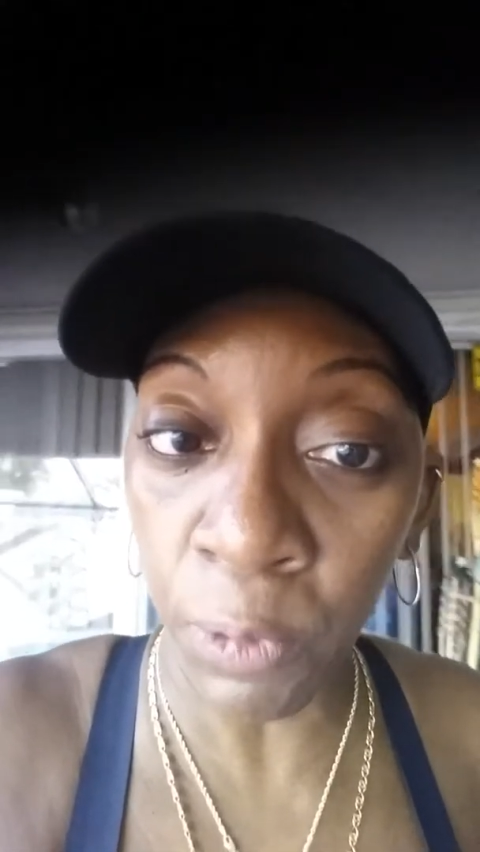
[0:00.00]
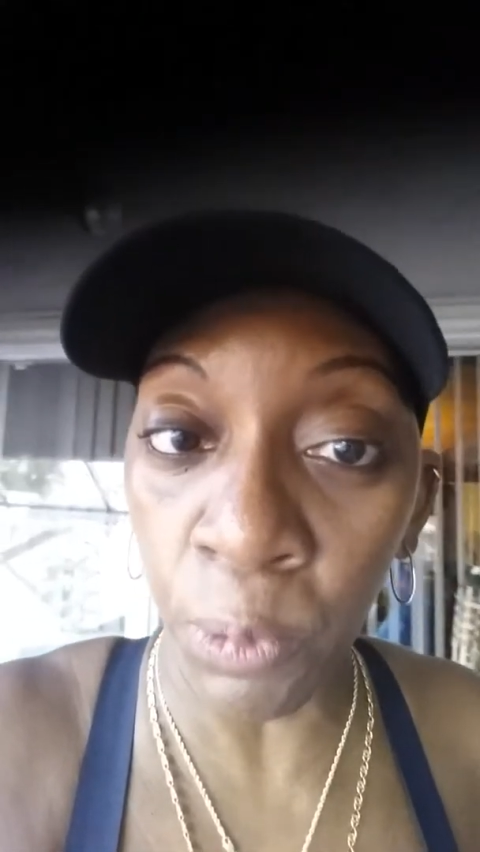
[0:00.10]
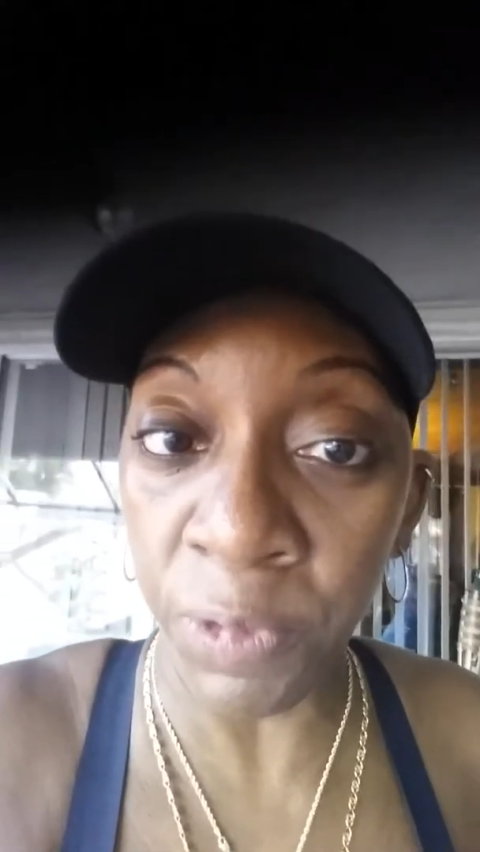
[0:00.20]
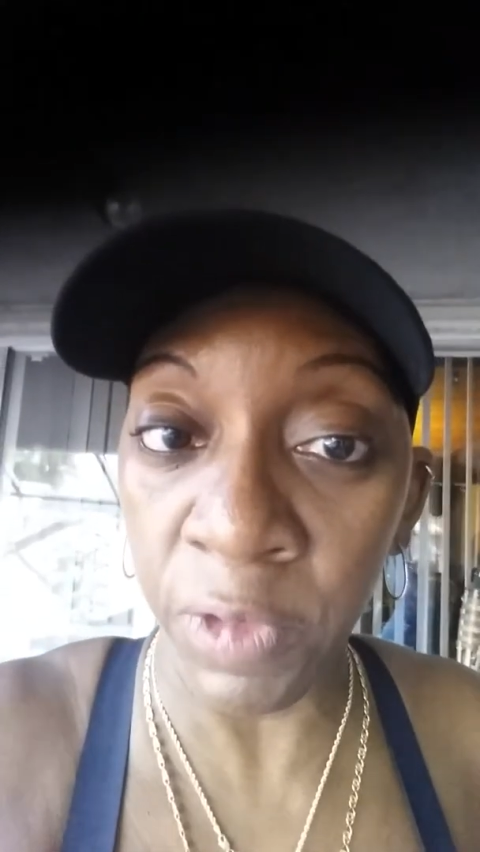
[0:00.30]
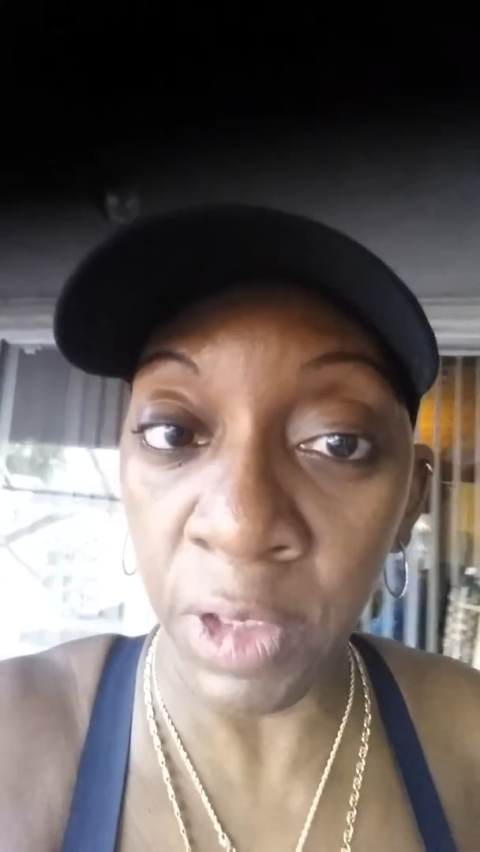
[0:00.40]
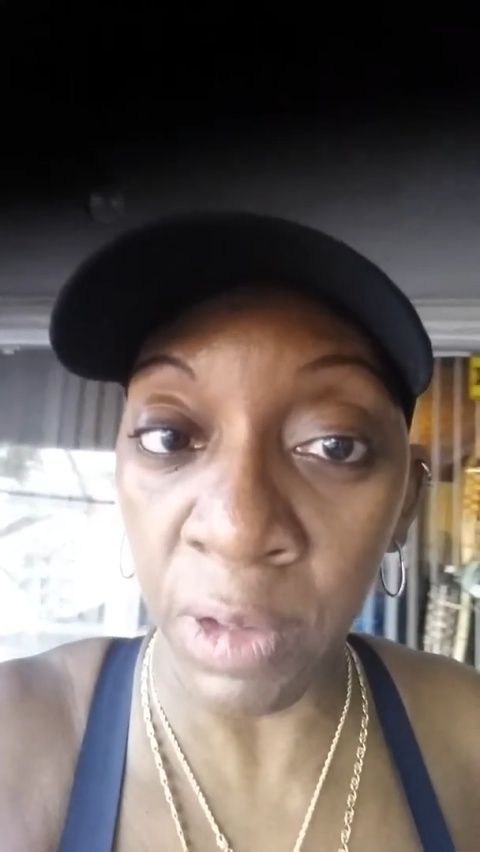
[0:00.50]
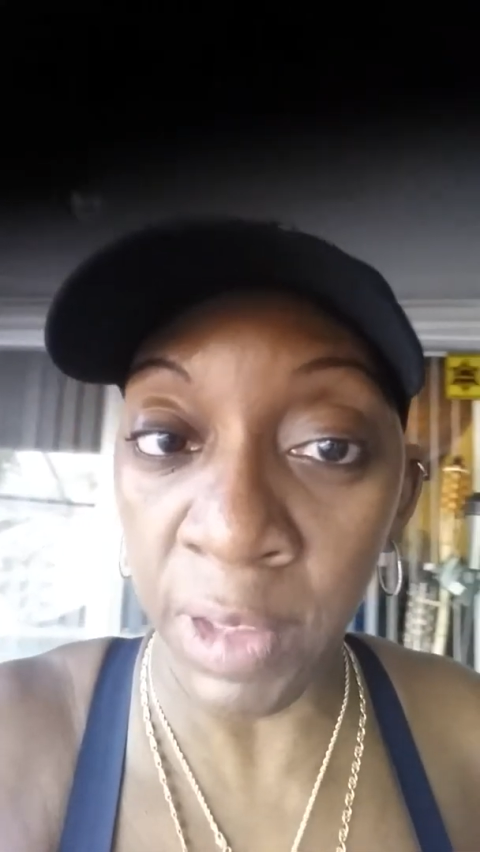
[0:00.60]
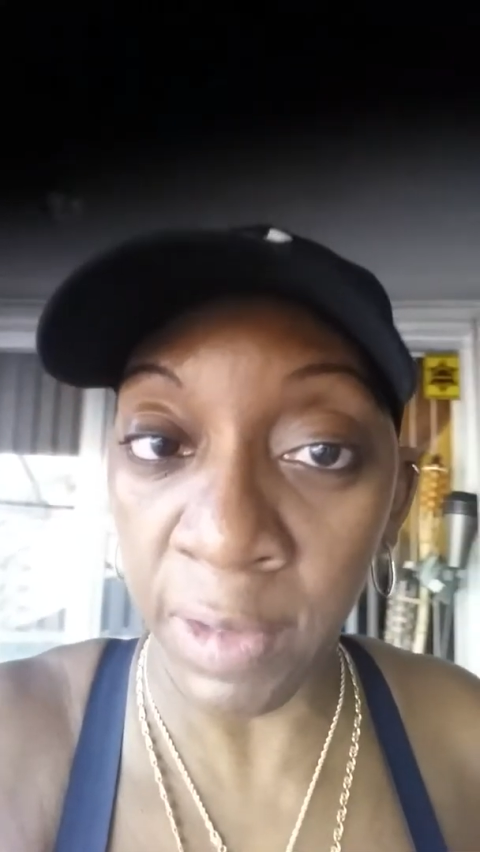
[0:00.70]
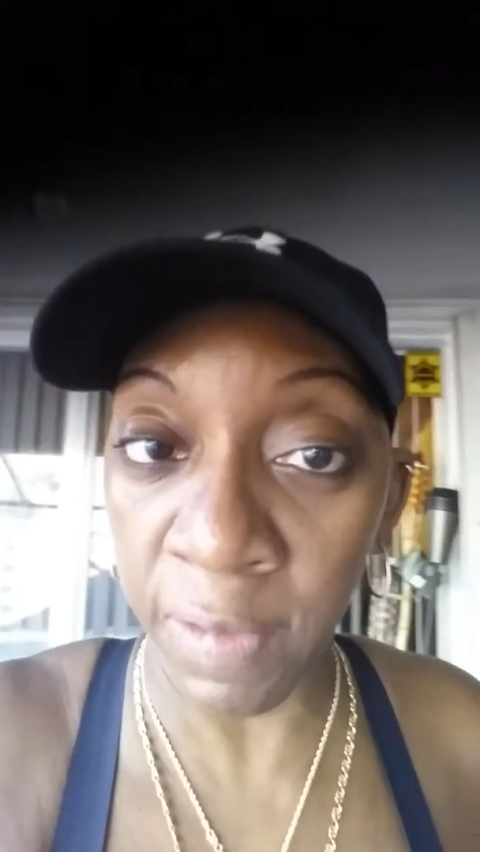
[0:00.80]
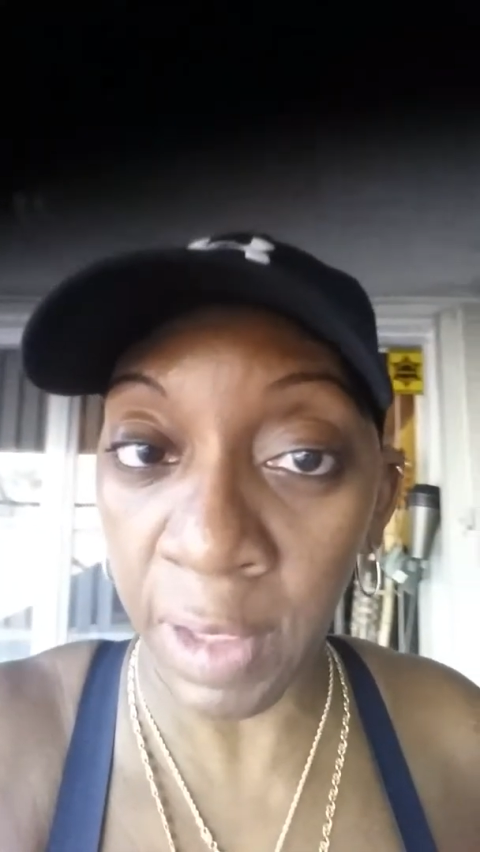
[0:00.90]
Of course, there
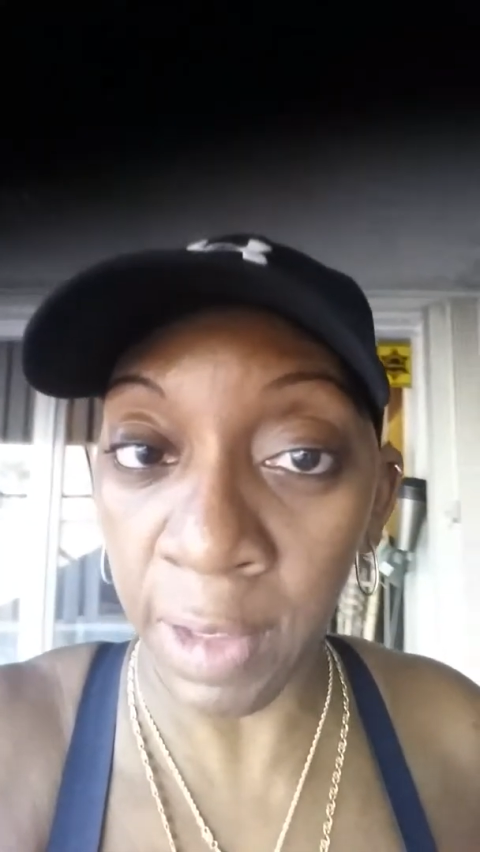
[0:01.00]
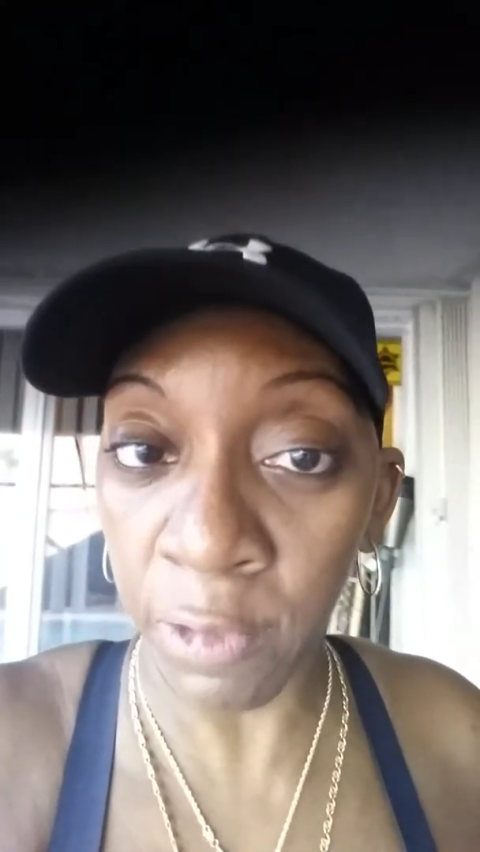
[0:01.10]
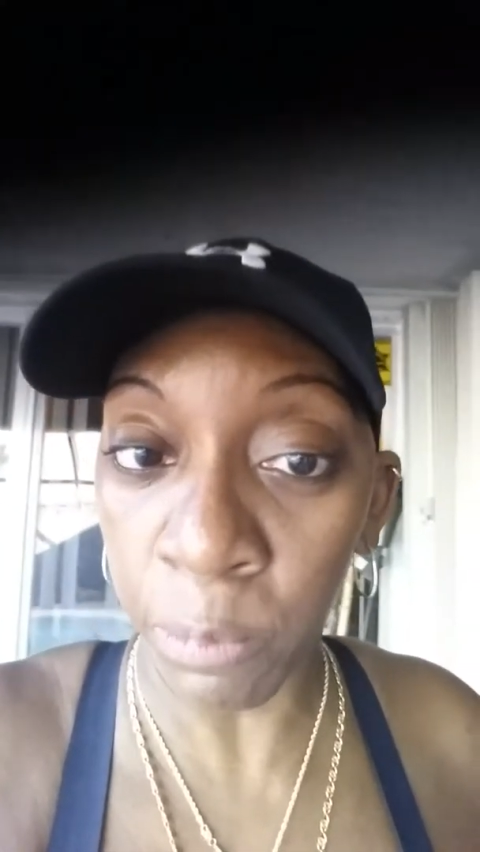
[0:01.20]
is a